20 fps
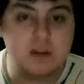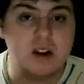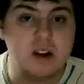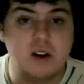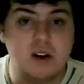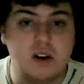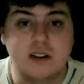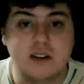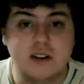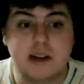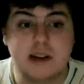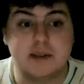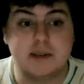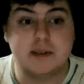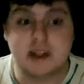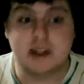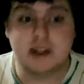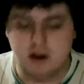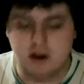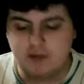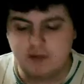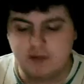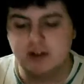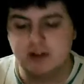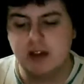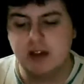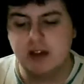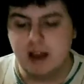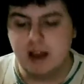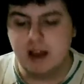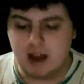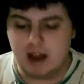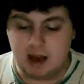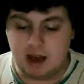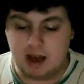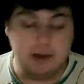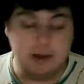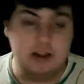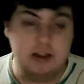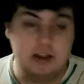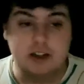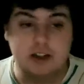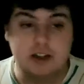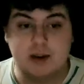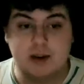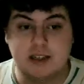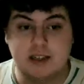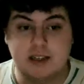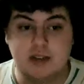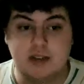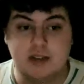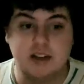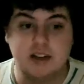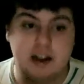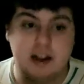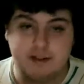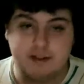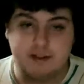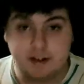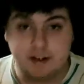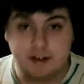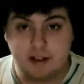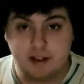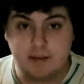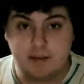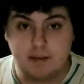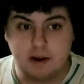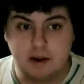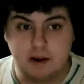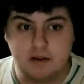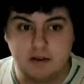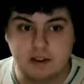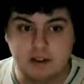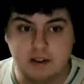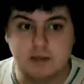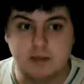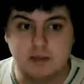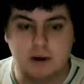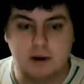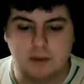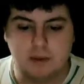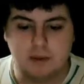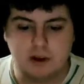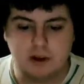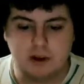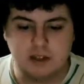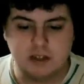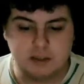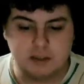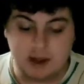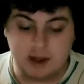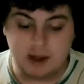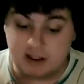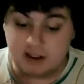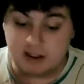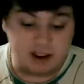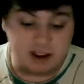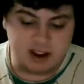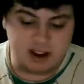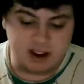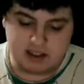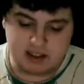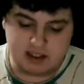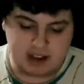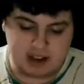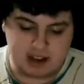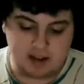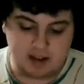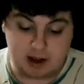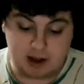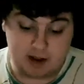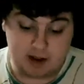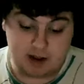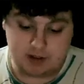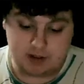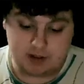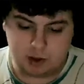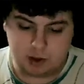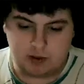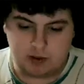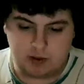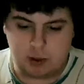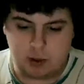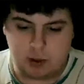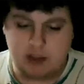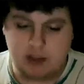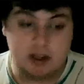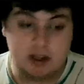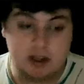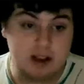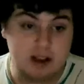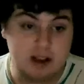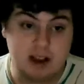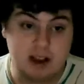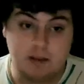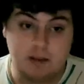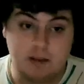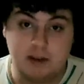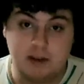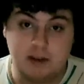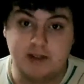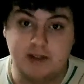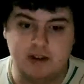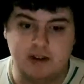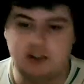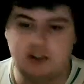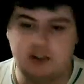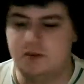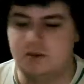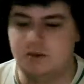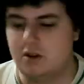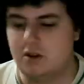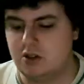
Cuts 10% off. It was down to £27 and I had £15 in points to spend. So I ended up getting it for £12, so I can't complain for 100ml.